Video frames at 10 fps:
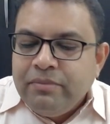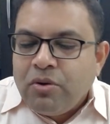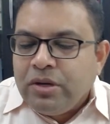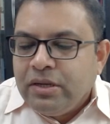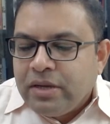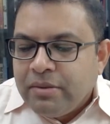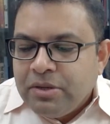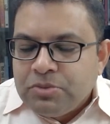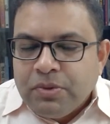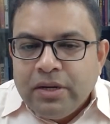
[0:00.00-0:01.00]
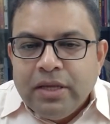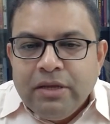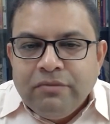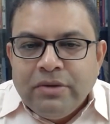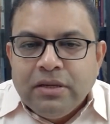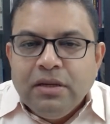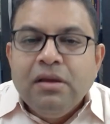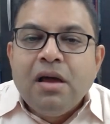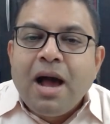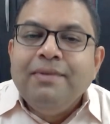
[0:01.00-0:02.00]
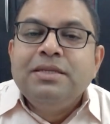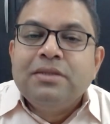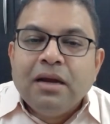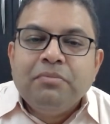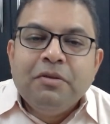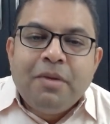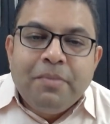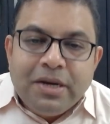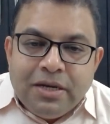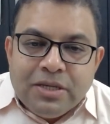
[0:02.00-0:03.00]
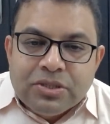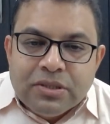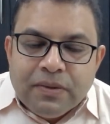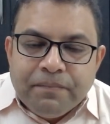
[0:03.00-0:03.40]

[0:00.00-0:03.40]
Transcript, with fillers: morning, 10 minutes per day, evening. I will start with my meditation.